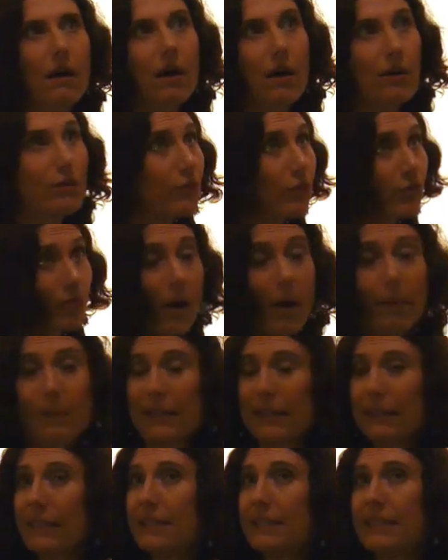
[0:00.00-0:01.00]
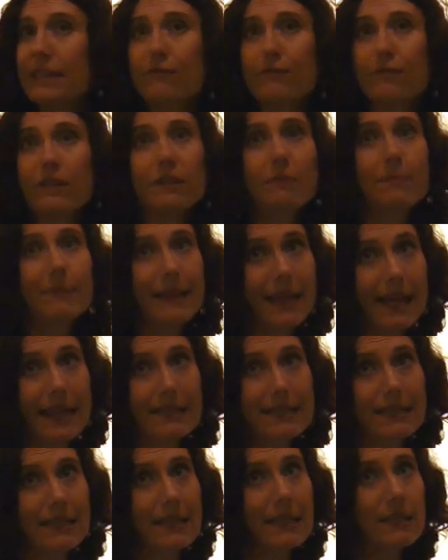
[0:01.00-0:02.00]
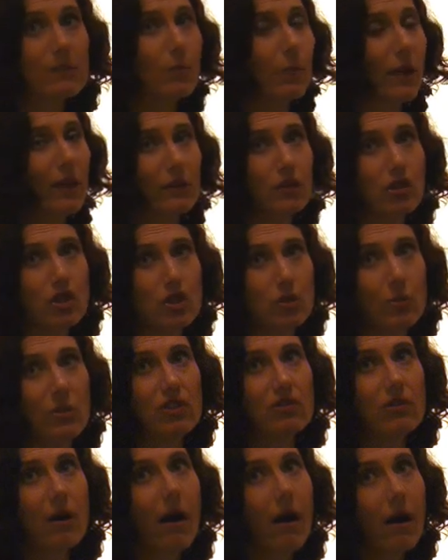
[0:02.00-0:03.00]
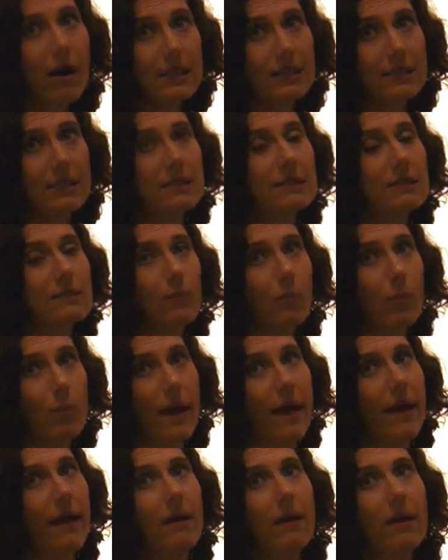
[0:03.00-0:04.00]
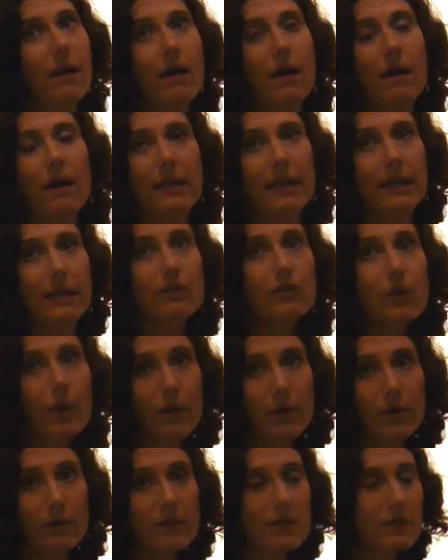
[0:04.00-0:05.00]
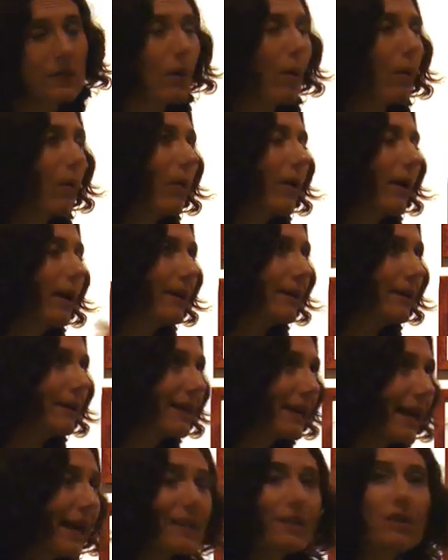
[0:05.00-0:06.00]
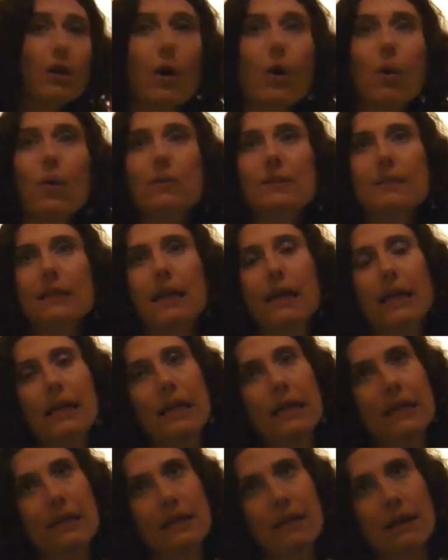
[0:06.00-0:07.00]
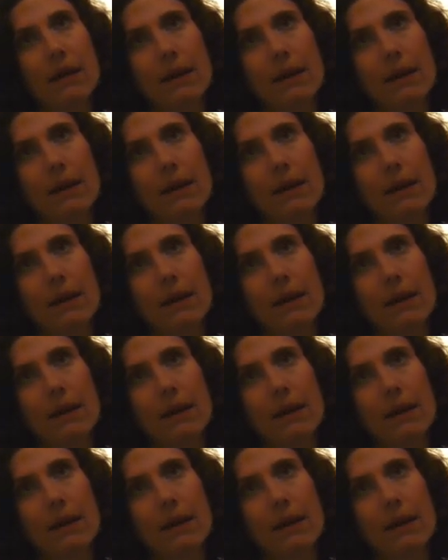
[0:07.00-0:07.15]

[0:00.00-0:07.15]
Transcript: Europe in the different places where the Jewish artists were interned, so in ghettos, in